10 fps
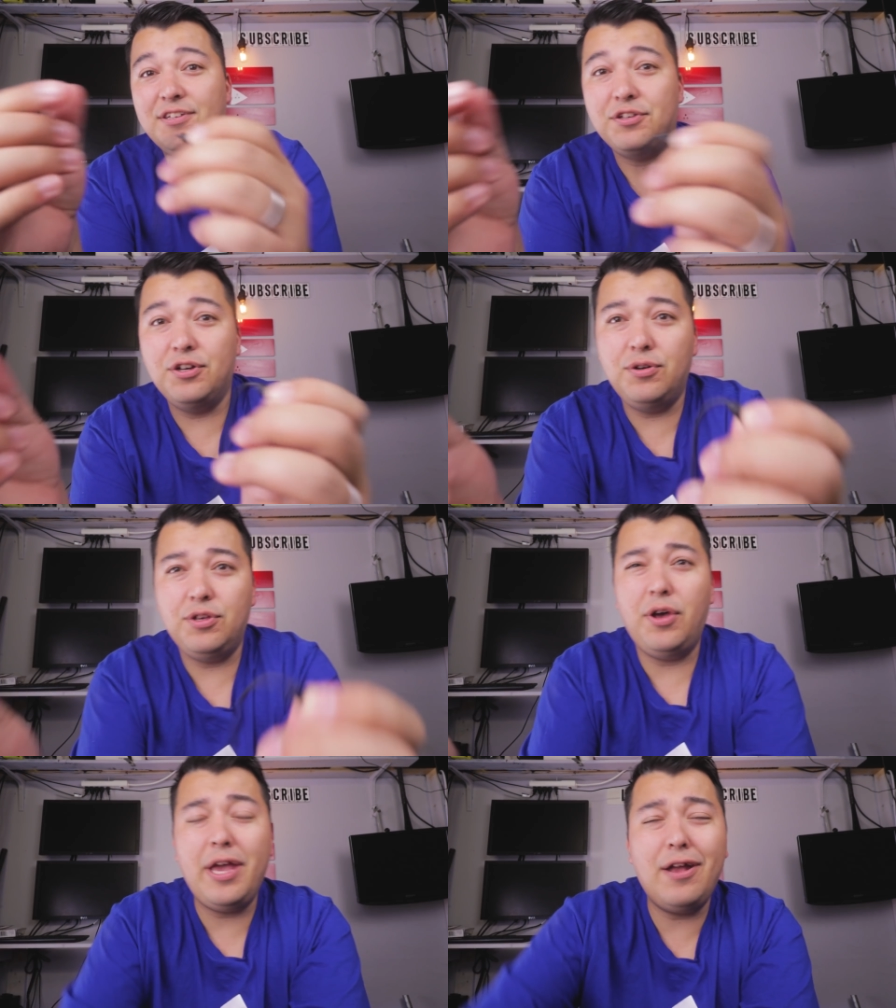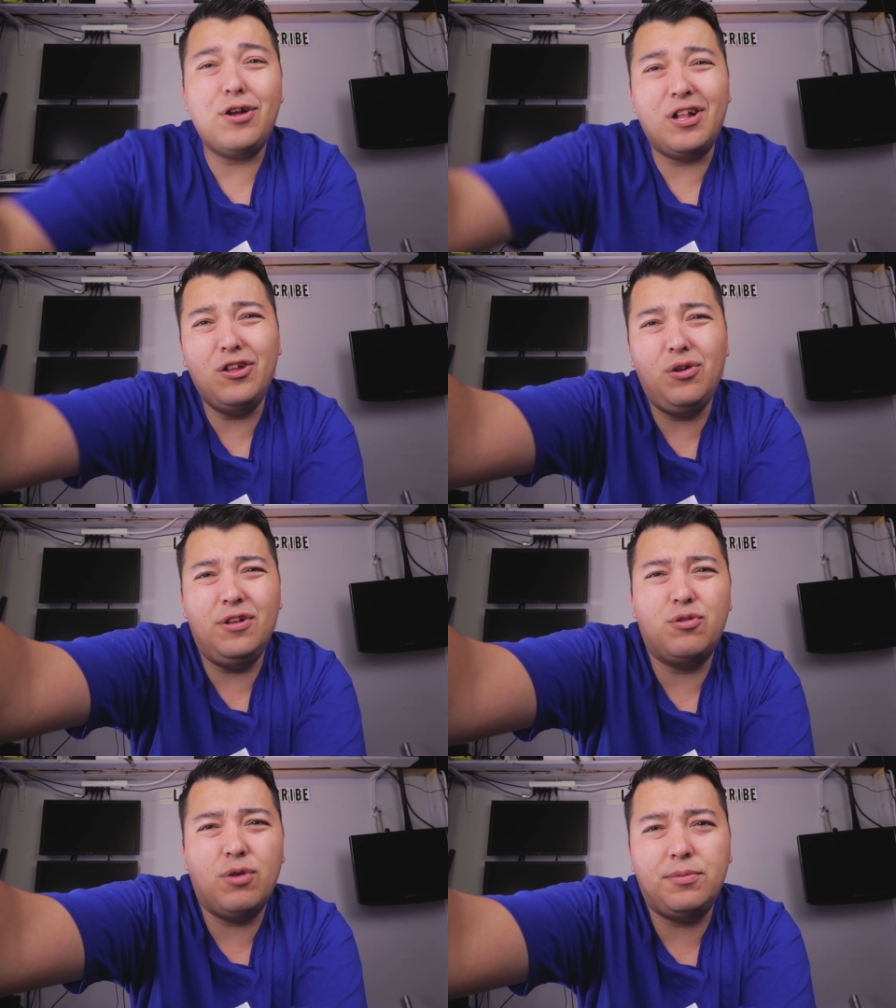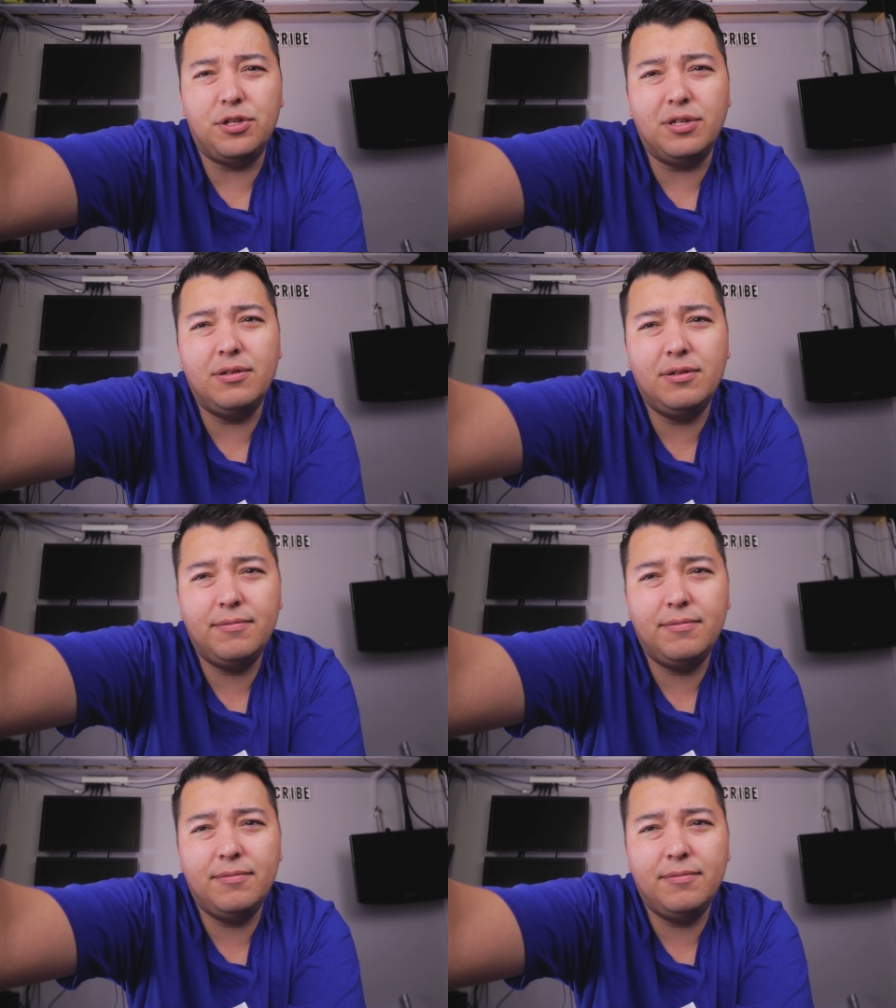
so you'll hear a little interruption.